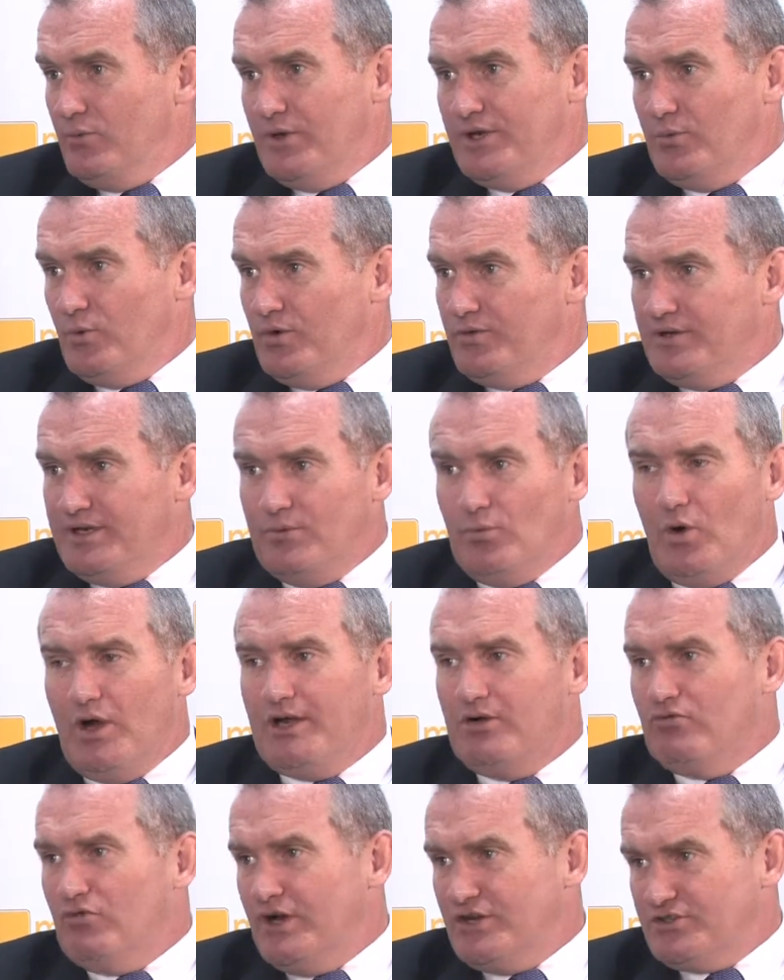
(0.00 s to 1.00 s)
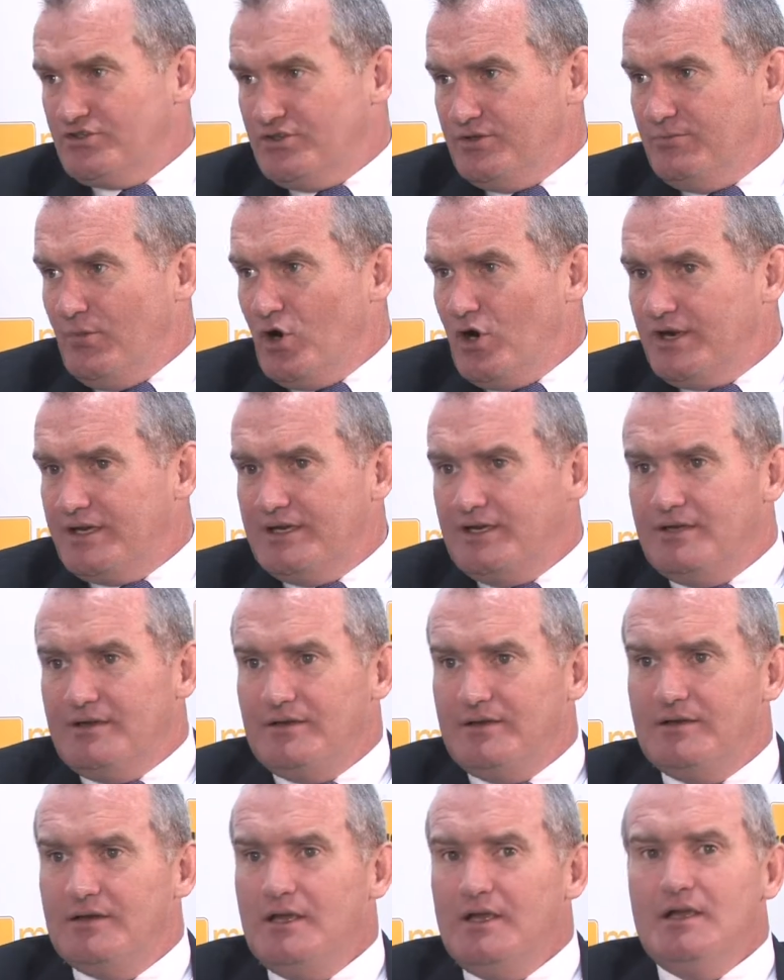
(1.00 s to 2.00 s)
We didn't want to rush to market
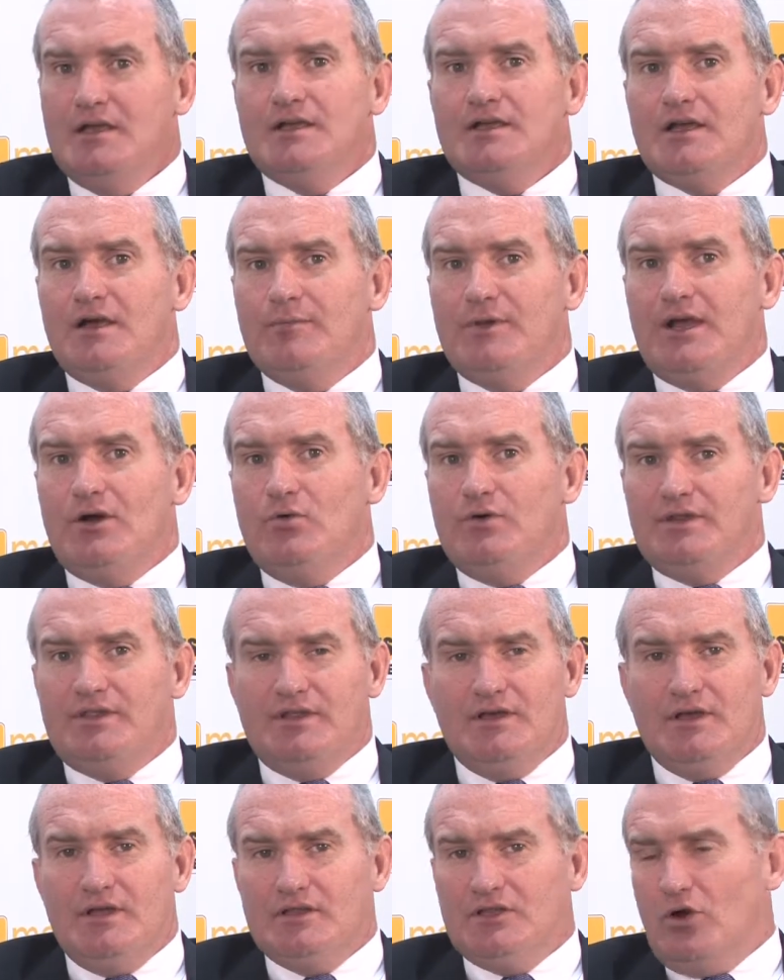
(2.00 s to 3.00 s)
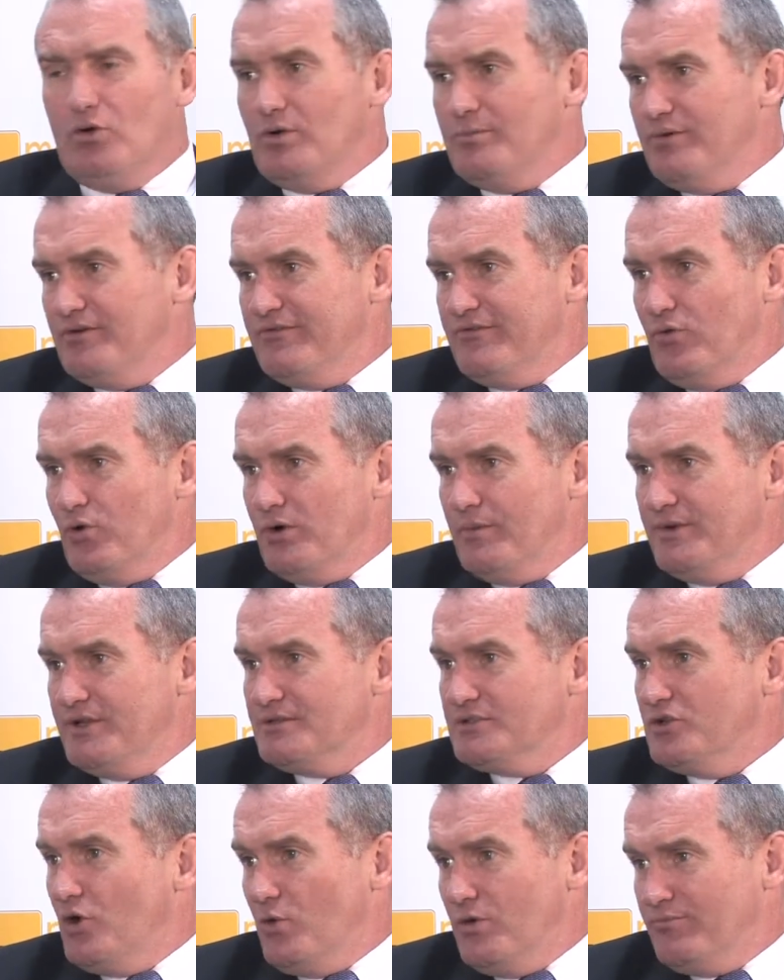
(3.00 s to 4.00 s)
and come out with lower
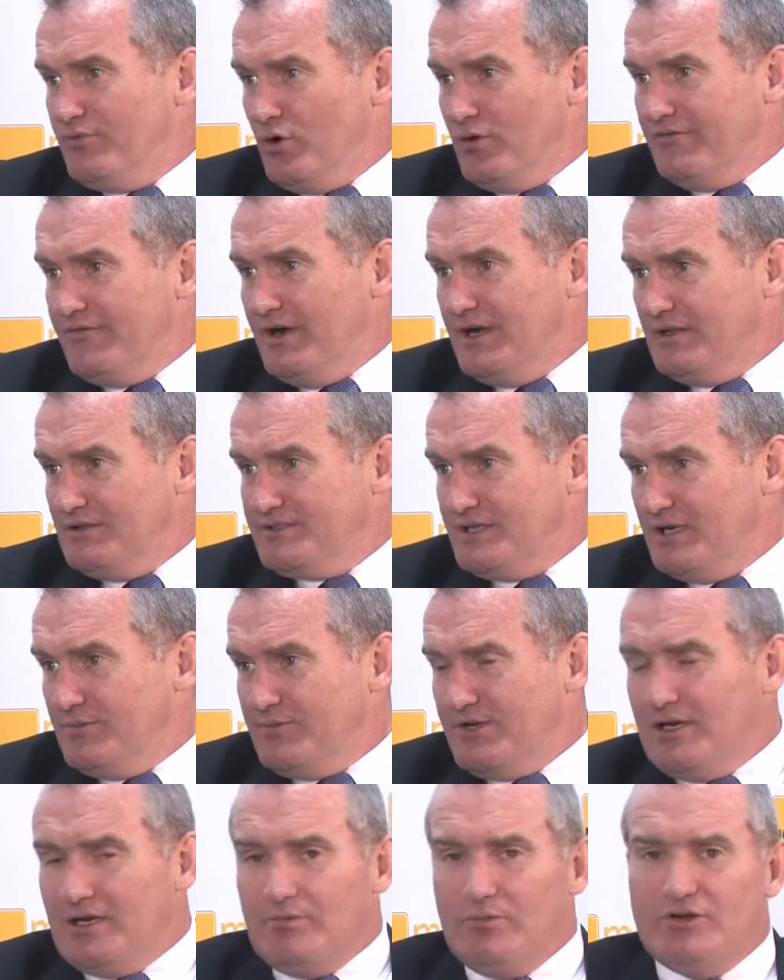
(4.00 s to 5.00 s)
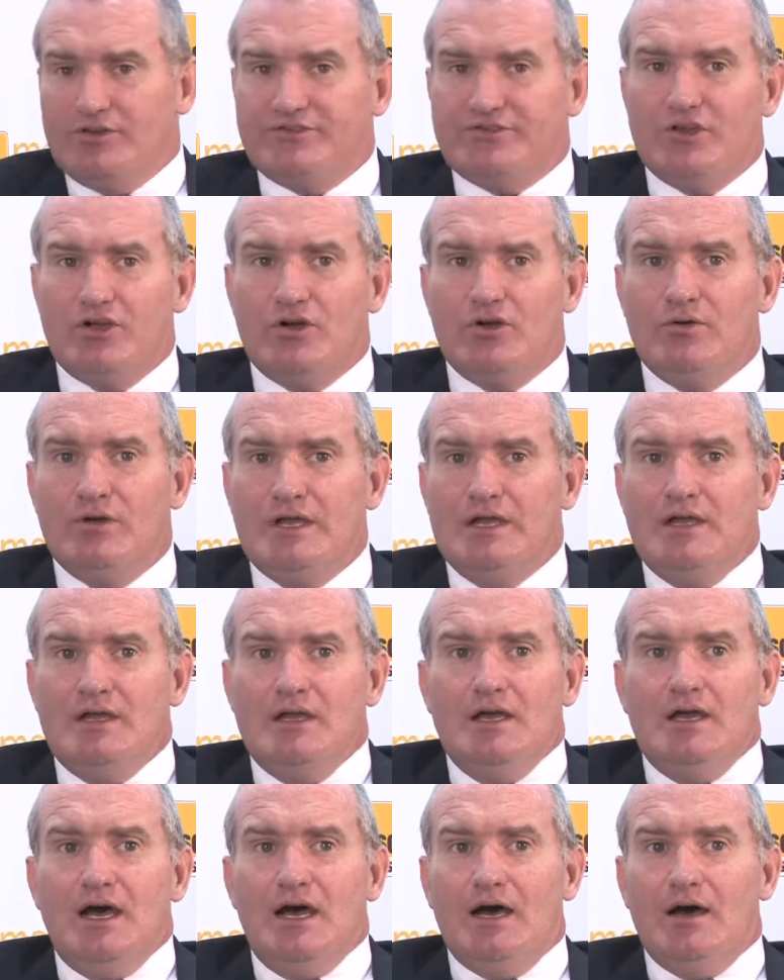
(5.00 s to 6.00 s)
performance, lower profile type cameras. So
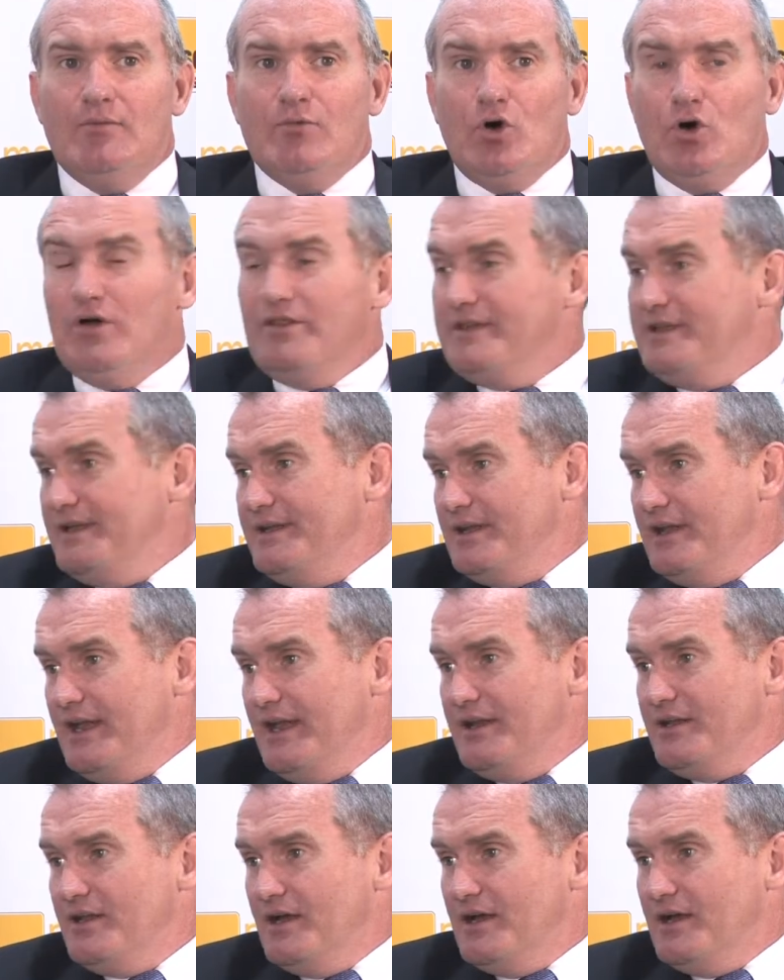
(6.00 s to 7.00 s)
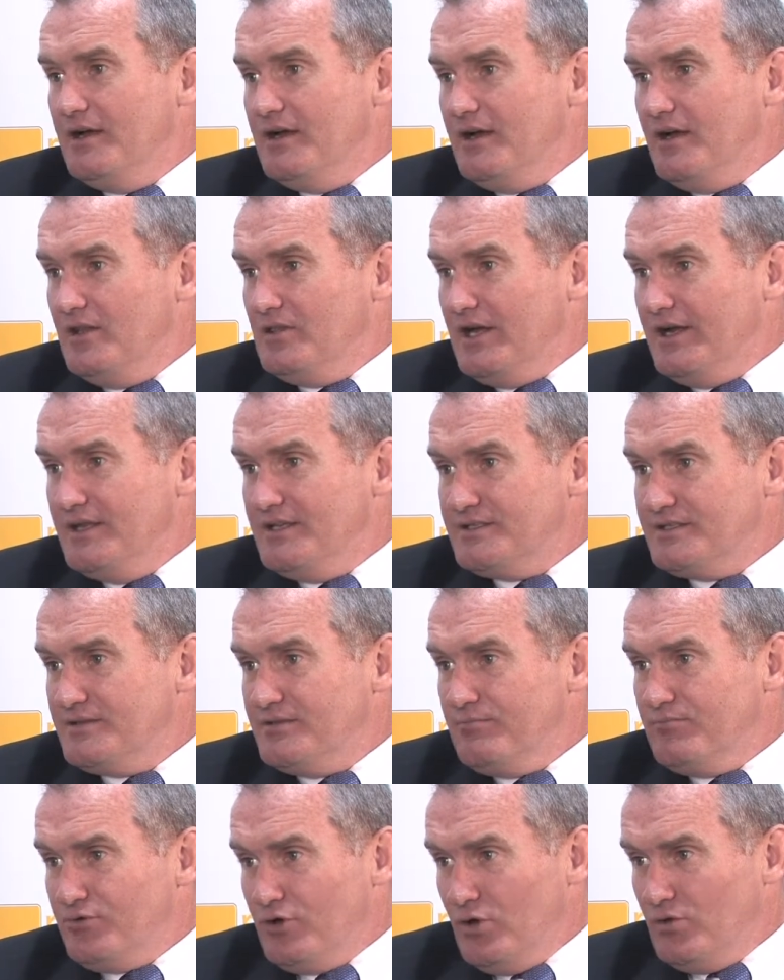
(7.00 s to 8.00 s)
all the Alliance
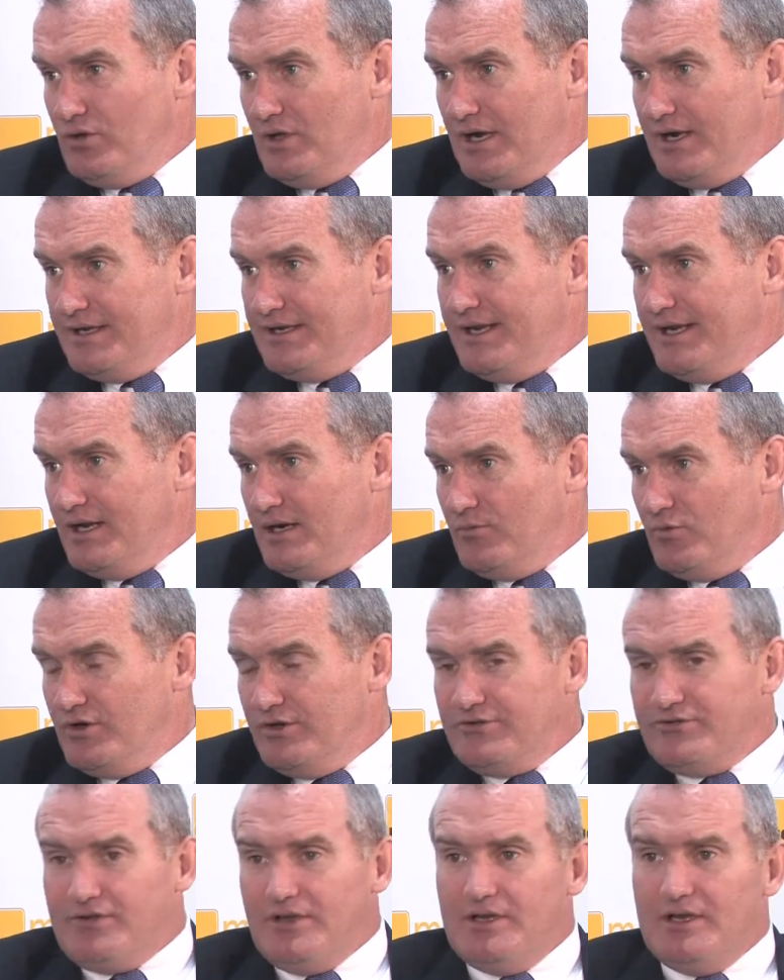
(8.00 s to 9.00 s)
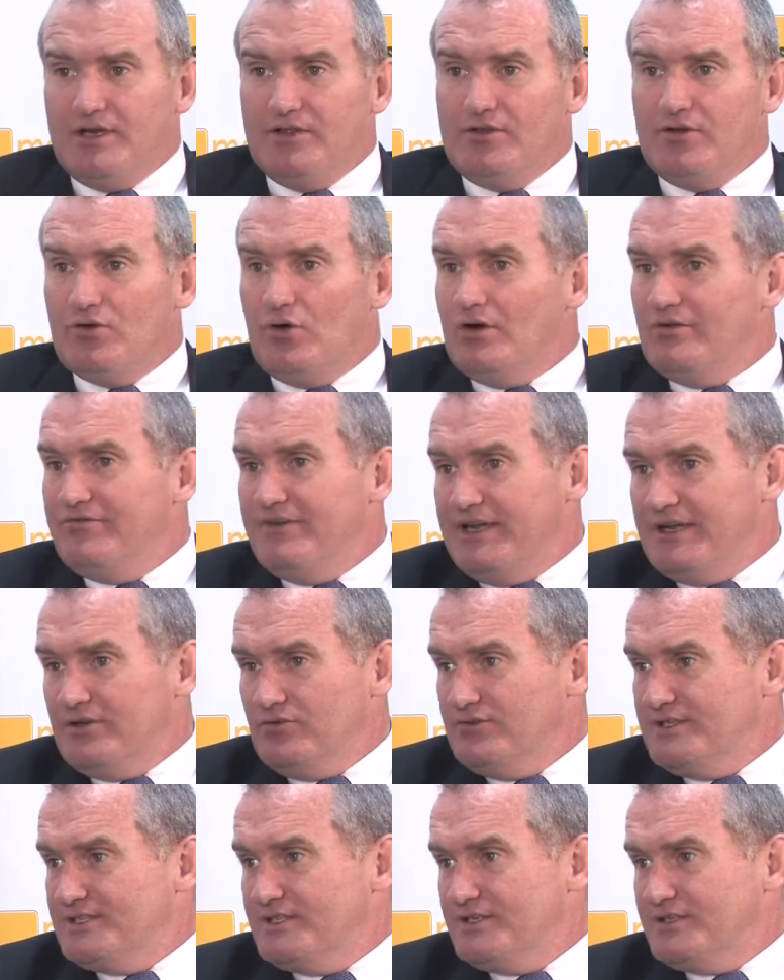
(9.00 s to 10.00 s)
Pro line cameras, they're all
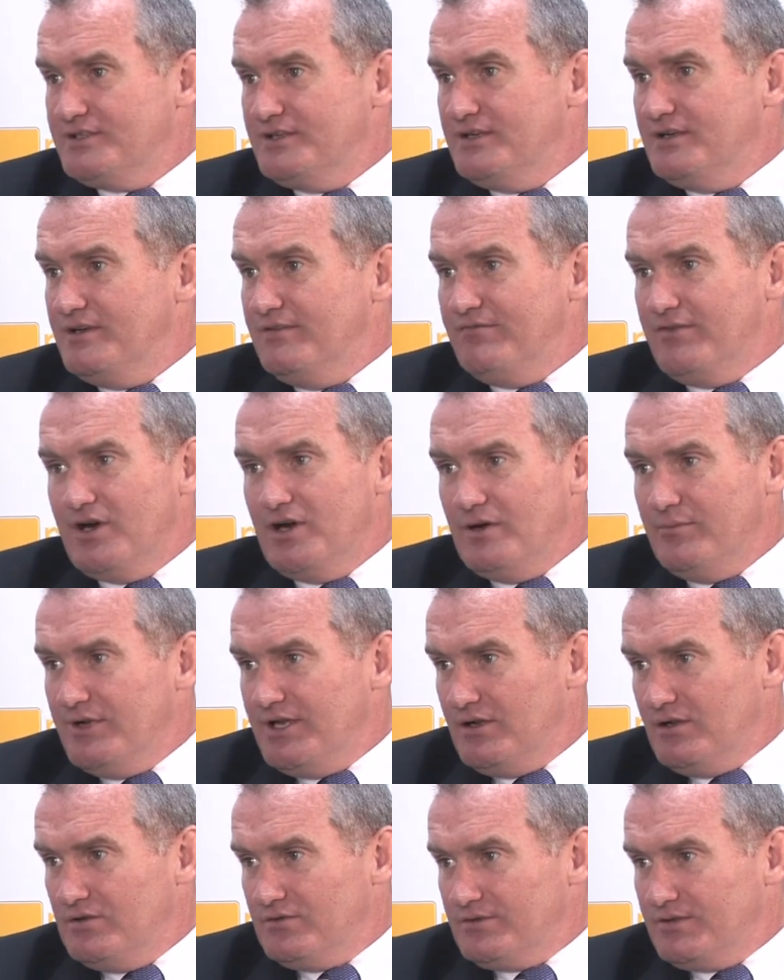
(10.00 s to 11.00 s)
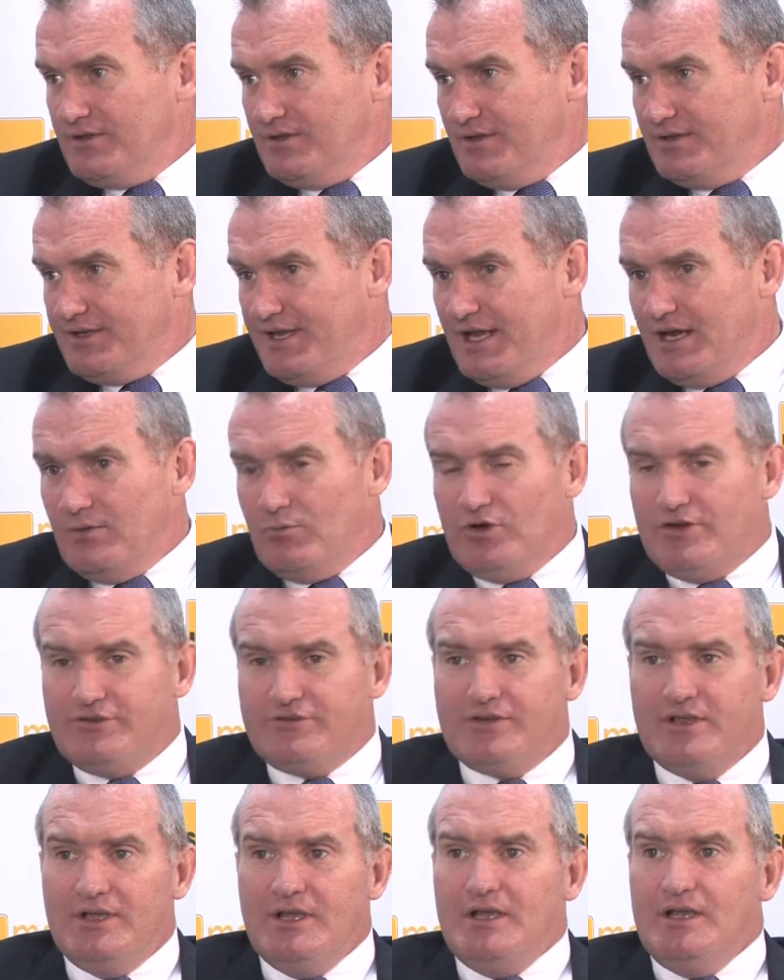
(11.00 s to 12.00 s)
vandal resistant, environmental
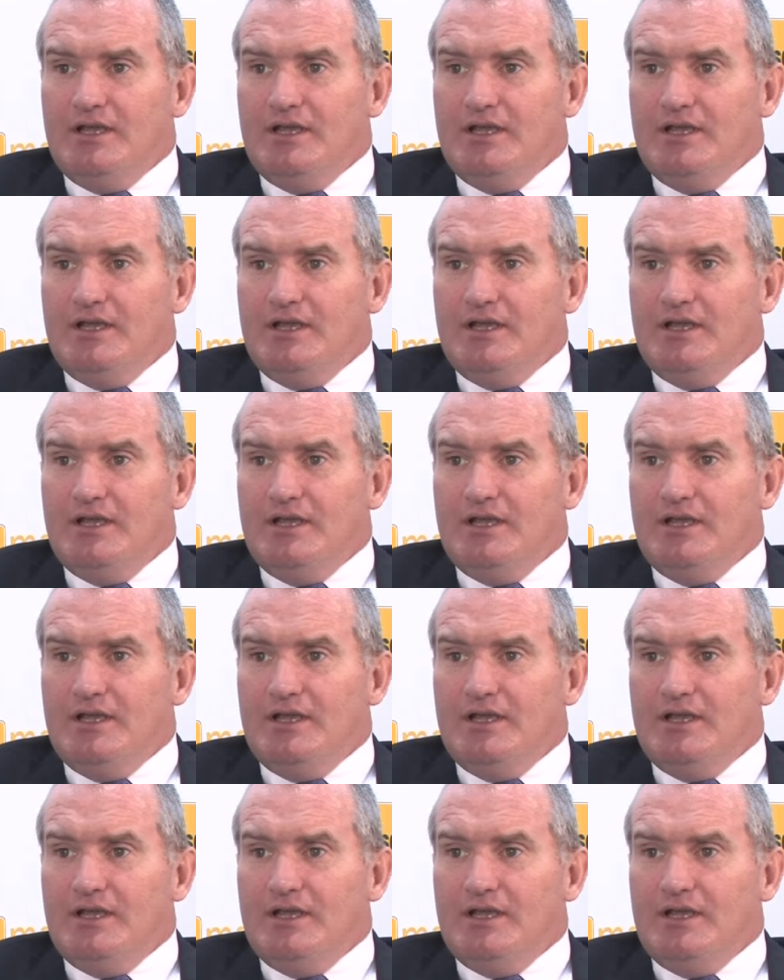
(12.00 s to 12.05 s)
cameras.